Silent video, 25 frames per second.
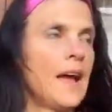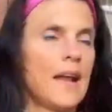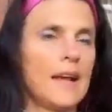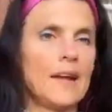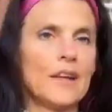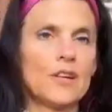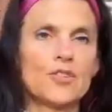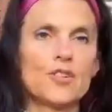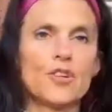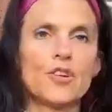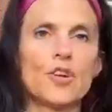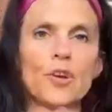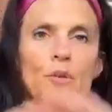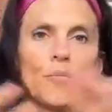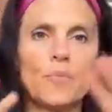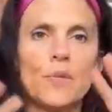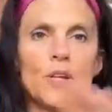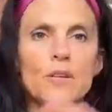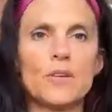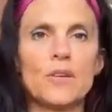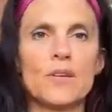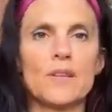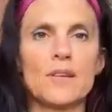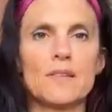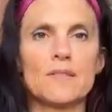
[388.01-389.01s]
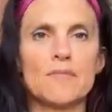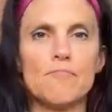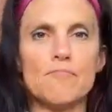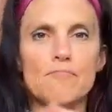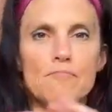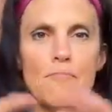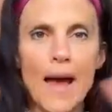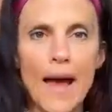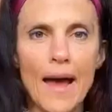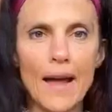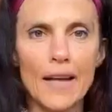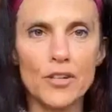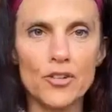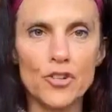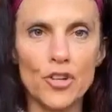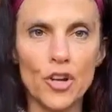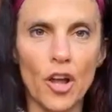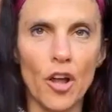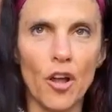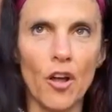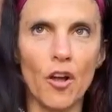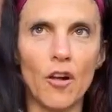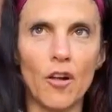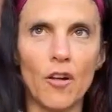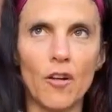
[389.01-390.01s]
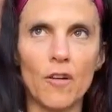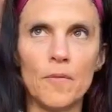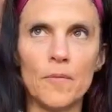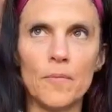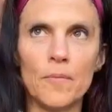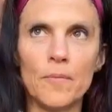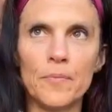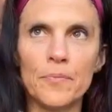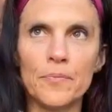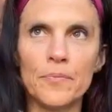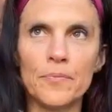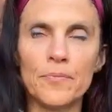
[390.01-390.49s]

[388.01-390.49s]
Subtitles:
And it took me to this magical,